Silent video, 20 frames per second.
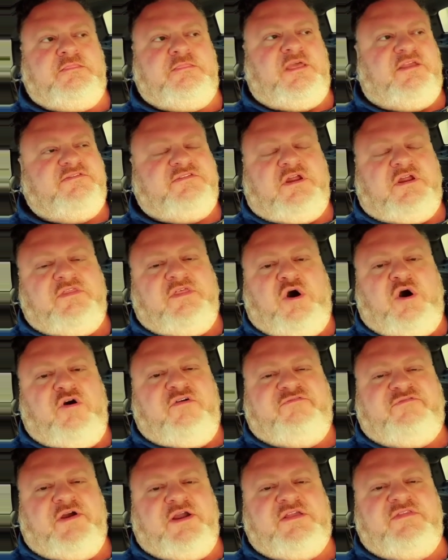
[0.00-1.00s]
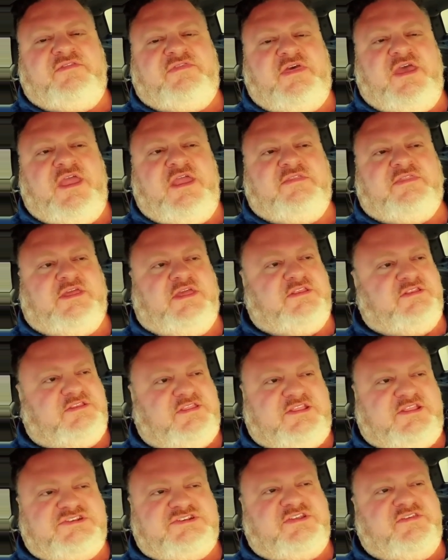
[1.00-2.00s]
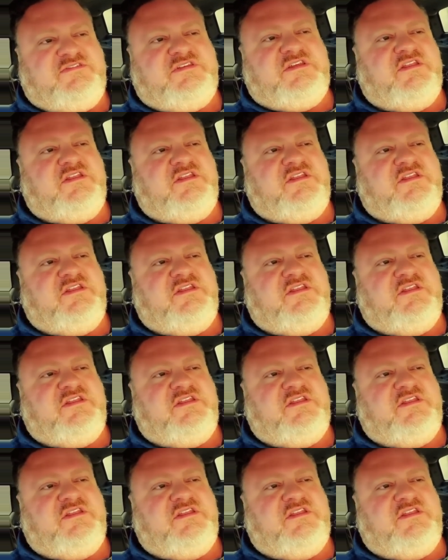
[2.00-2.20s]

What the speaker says: They started the whole fucking thing. The indigenous